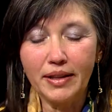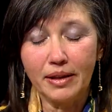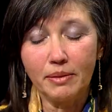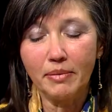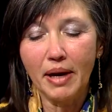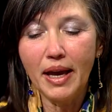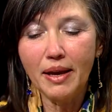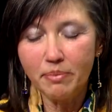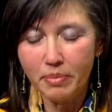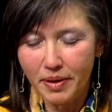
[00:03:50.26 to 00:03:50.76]
in
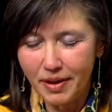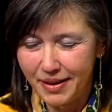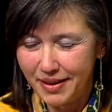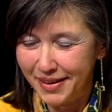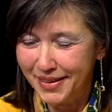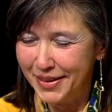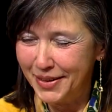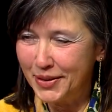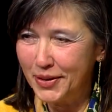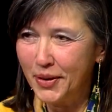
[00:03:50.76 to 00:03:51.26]
my opinion,
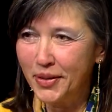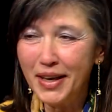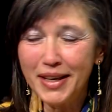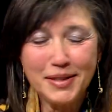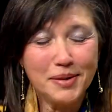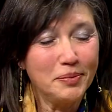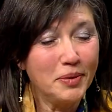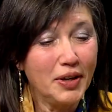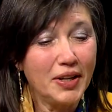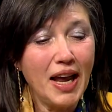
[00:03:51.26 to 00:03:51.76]

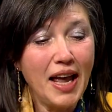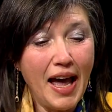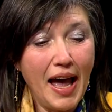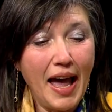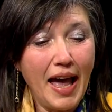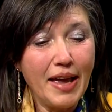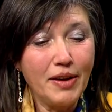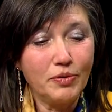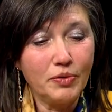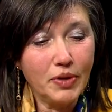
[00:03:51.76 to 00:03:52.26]
that's what
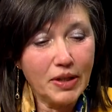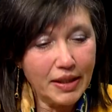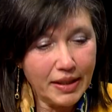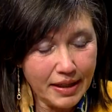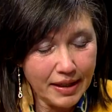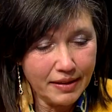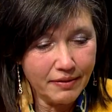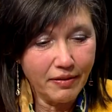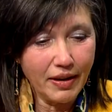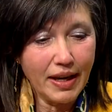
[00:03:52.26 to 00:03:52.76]
I
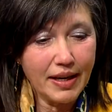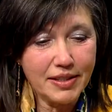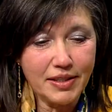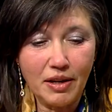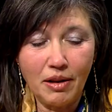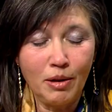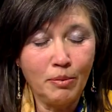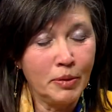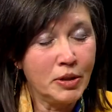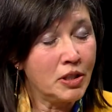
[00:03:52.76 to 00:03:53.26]
really invest
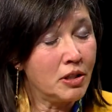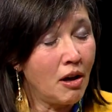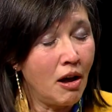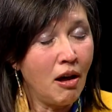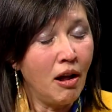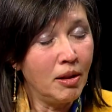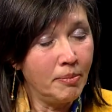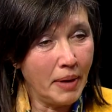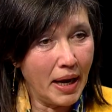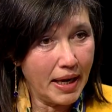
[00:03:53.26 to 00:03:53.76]
almost
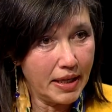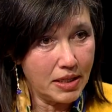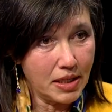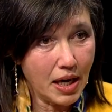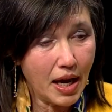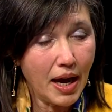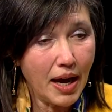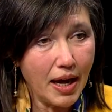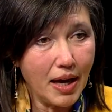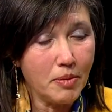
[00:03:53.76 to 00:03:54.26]
all my
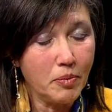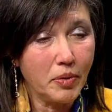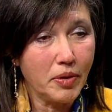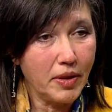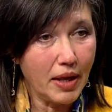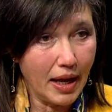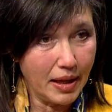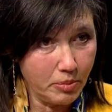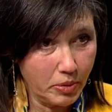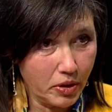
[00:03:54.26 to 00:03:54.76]
time with
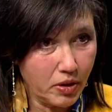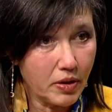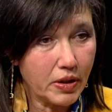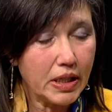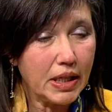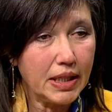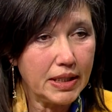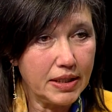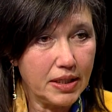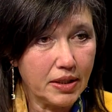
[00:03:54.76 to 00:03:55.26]
the
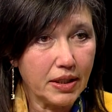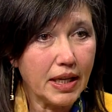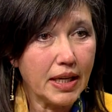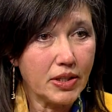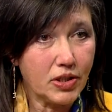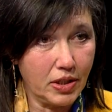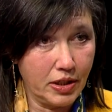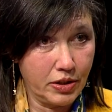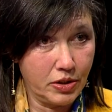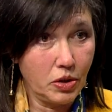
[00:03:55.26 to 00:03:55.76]
Albuquerque
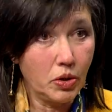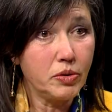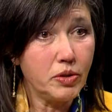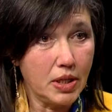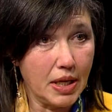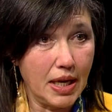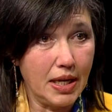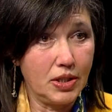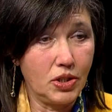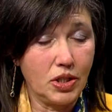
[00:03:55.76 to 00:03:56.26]
International
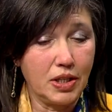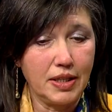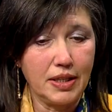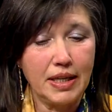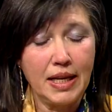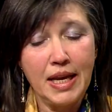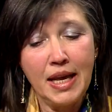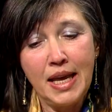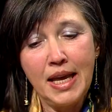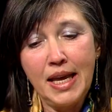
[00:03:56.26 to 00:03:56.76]

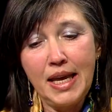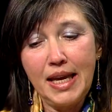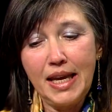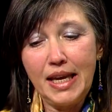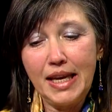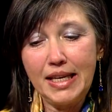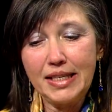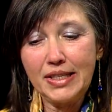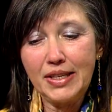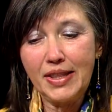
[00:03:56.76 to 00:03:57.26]
Association,
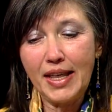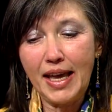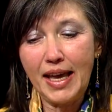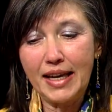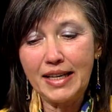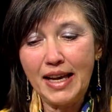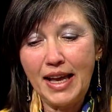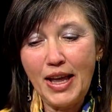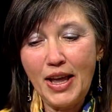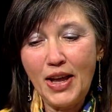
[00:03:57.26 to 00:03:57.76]
is
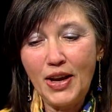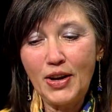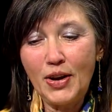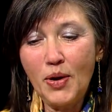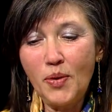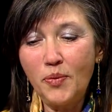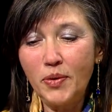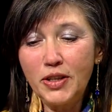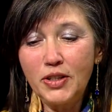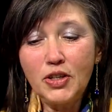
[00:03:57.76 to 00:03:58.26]
that,
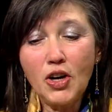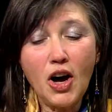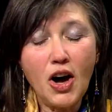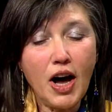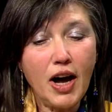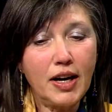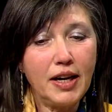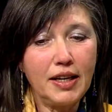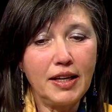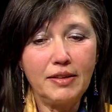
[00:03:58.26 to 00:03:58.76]
we
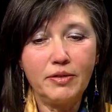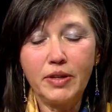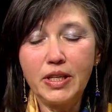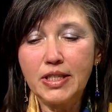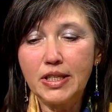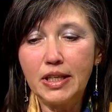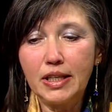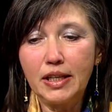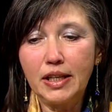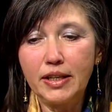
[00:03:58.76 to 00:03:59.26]
talk
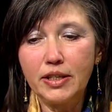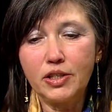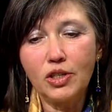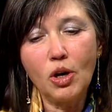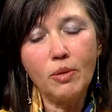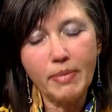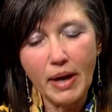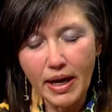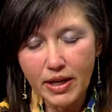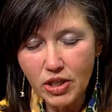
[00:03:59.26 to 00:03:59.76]
recently
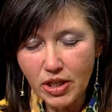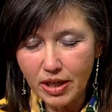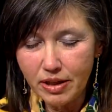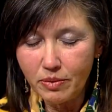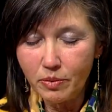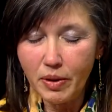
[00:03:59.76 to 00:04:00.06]
so much, and